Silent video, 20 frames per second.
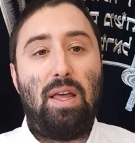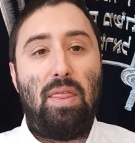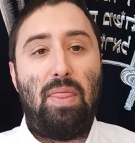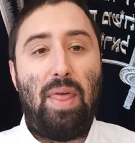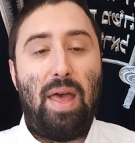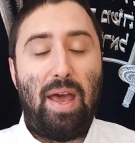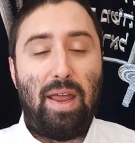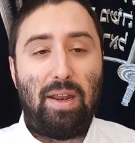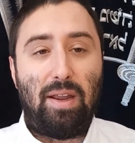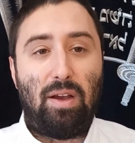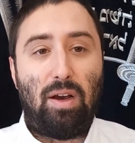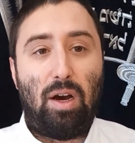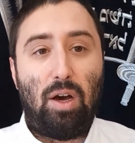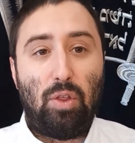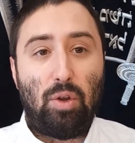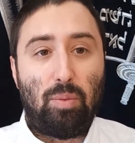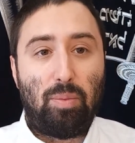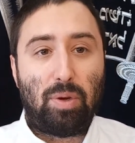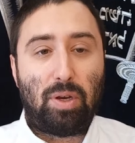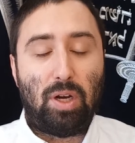that
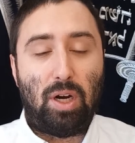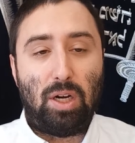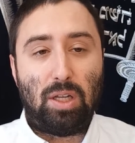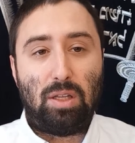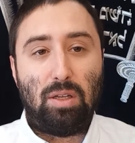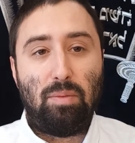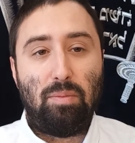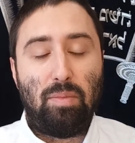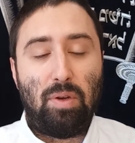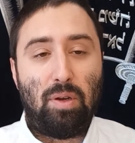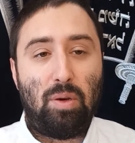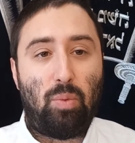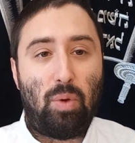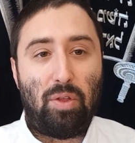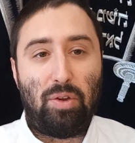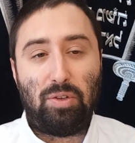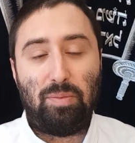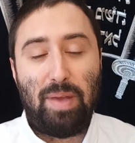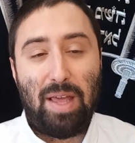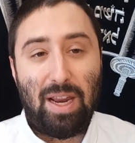other begadim, whether
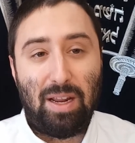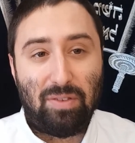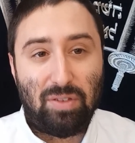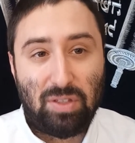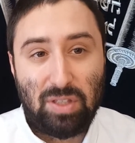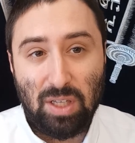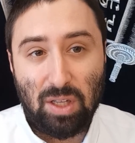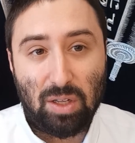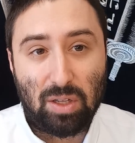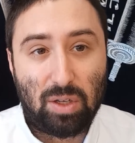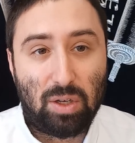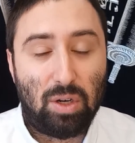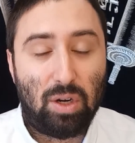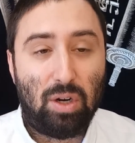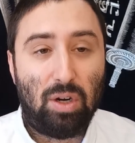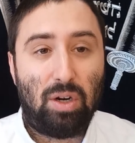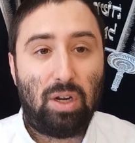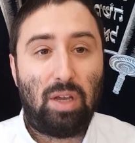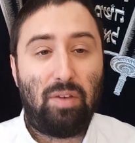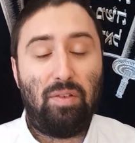it's made of silk,
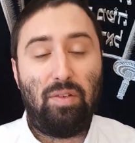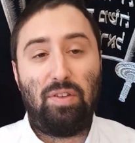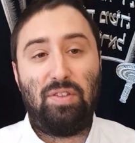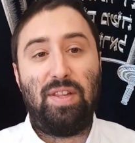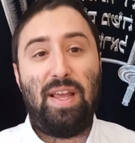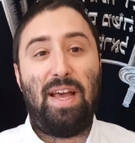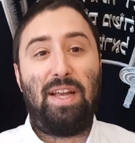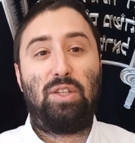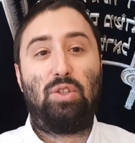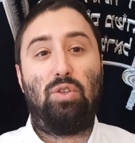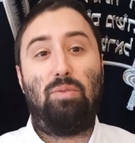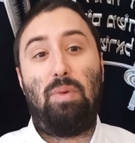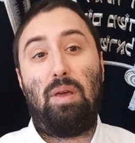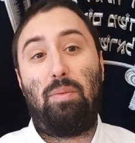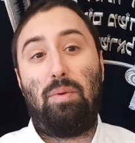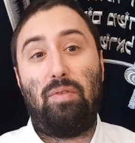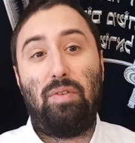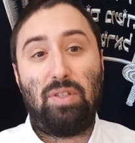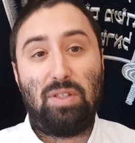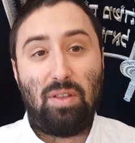even if it's natural,
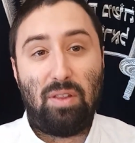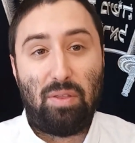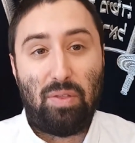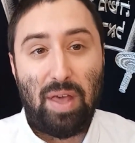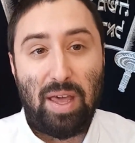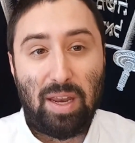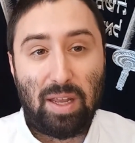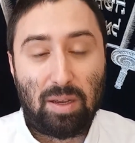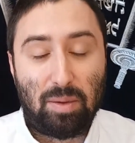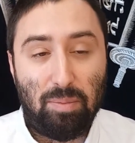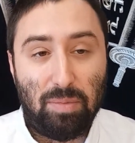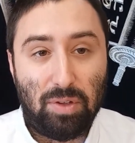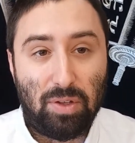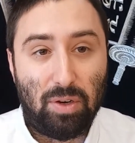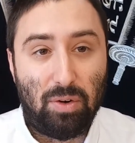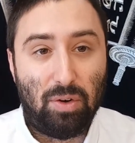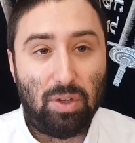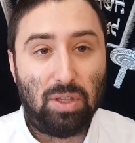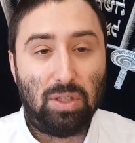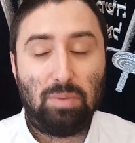maybe even synthetic
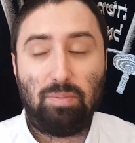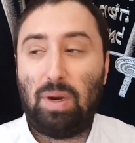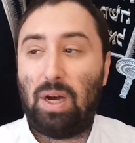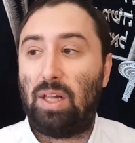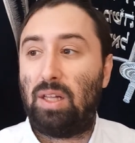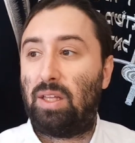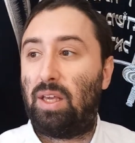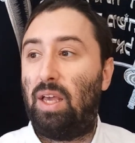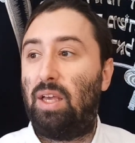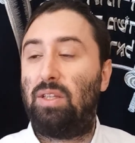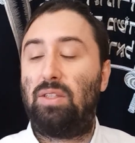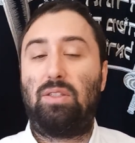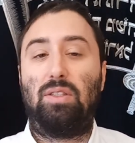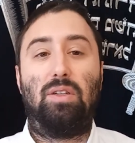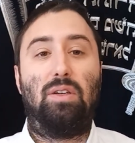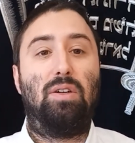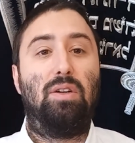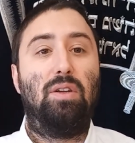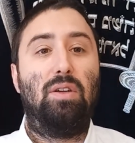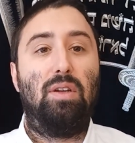materials,
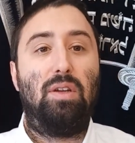polyester,